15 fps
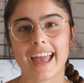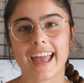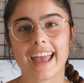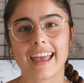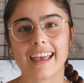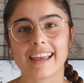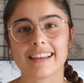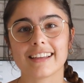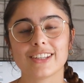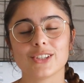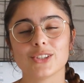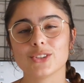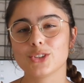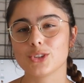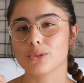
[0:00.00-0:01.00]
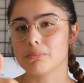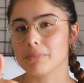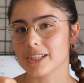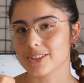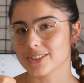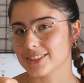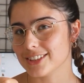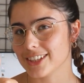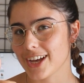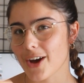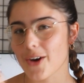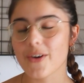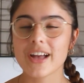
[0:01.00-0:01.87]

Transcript: and you should be good to go.